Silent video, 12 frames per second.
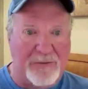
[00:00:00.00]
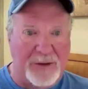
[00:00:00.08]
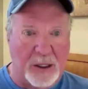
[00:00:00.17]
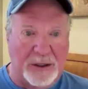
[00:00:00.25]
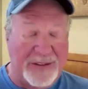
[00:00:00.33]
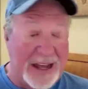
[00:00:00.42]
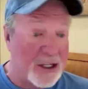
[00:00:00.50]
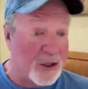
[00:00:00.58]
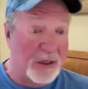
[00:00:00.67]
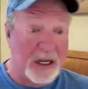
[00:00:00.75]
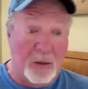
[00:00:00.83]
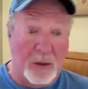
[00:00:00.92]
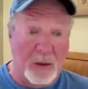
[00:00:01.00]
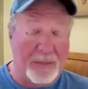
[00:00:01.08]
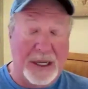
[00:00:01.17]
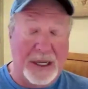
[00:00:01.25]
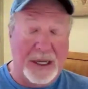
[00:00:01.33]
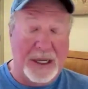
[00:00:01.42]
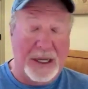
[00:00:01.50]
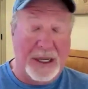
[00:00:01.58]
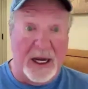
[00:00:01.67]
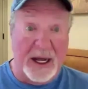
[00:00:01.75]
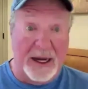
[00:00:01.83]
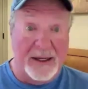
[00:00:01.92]
field and that's really what pda has
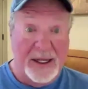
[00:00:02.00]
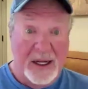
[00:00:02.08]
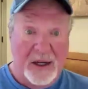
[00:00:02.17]
done